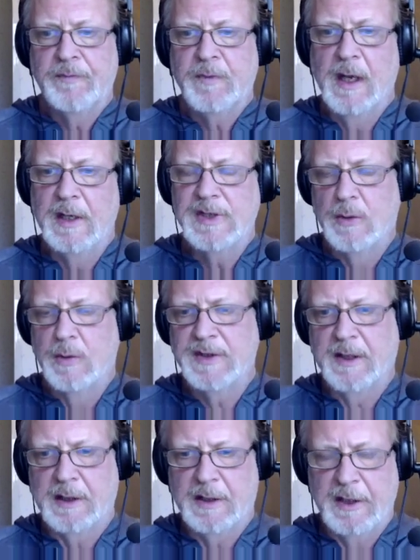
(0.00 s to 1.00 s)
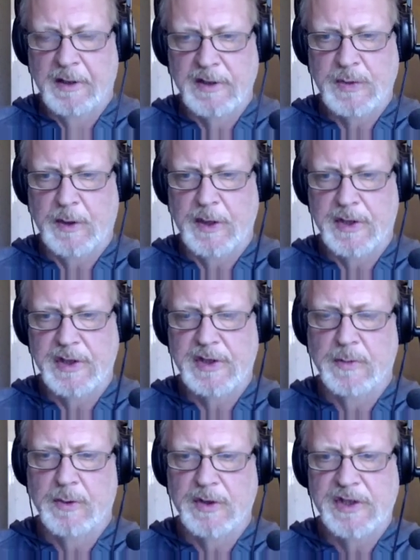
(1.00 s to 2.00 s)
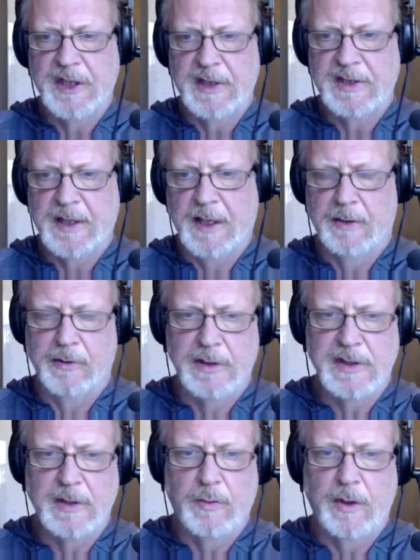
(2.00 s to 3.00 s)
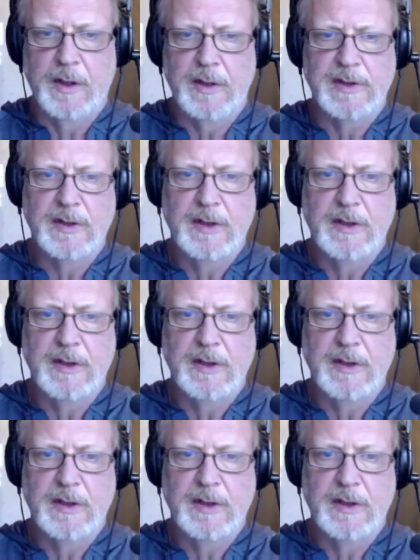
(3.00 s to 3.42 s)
And it's almost like a kill switch. It's almost genocidal in some ways.